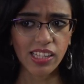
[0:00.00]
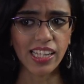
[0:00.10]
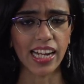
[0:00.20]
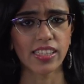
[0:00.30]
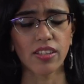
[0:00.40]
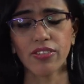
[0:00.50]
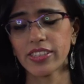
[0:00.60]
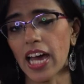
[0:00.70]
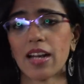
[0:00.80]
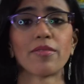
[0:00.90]
liked it for
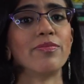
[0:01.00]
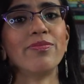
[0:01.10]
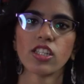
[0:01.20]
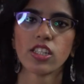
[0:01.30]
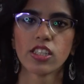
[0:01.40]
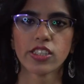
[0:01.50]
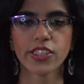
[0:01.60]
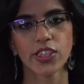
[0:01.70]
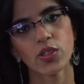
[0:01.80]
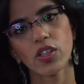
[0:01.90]
that.
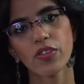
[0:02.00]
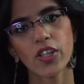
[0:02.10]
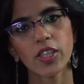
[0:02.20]
So the